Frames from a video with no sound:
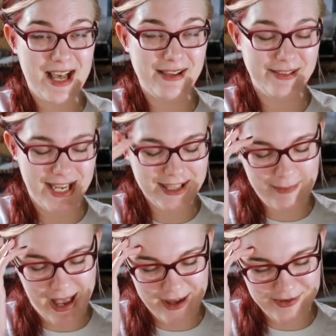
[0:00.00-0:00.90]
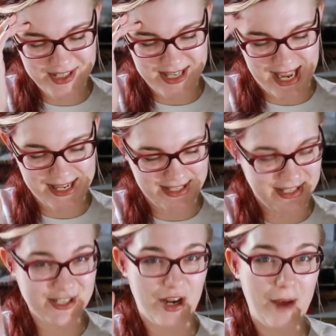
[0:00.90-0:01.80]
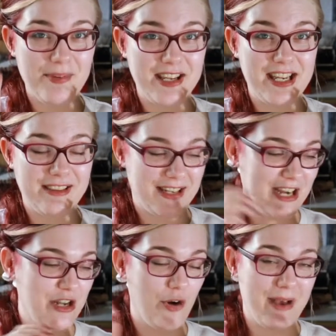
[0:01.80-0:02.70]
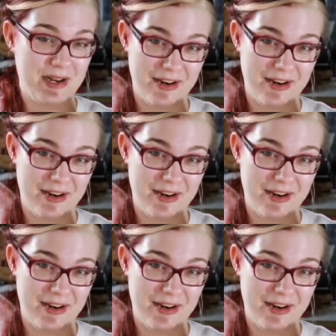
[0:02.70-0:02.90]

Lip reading: like the pattern says and stop thinking that I know better.